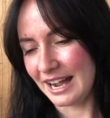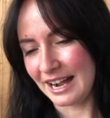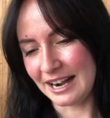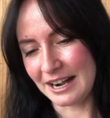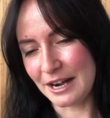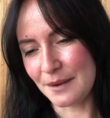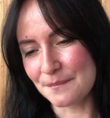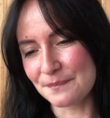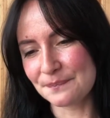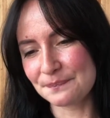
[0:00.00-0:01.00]
Wow,
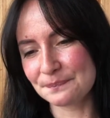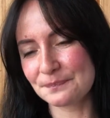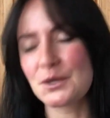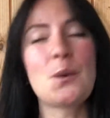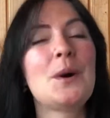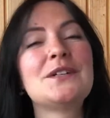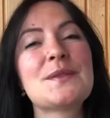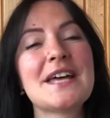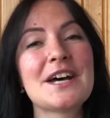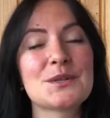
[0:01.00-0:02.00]

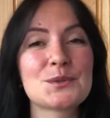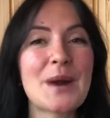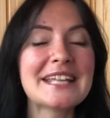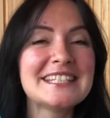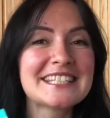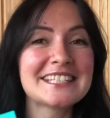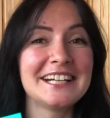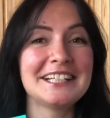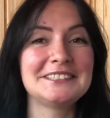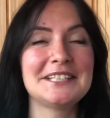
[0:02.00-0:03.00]
the writing
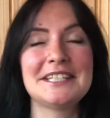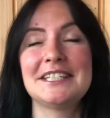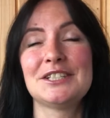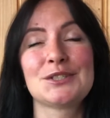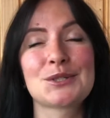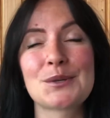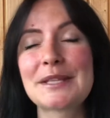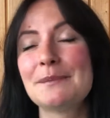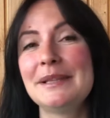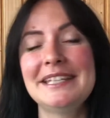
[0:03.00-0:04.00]
style is
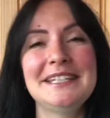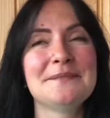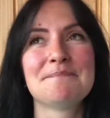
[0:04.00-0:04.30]
incredibly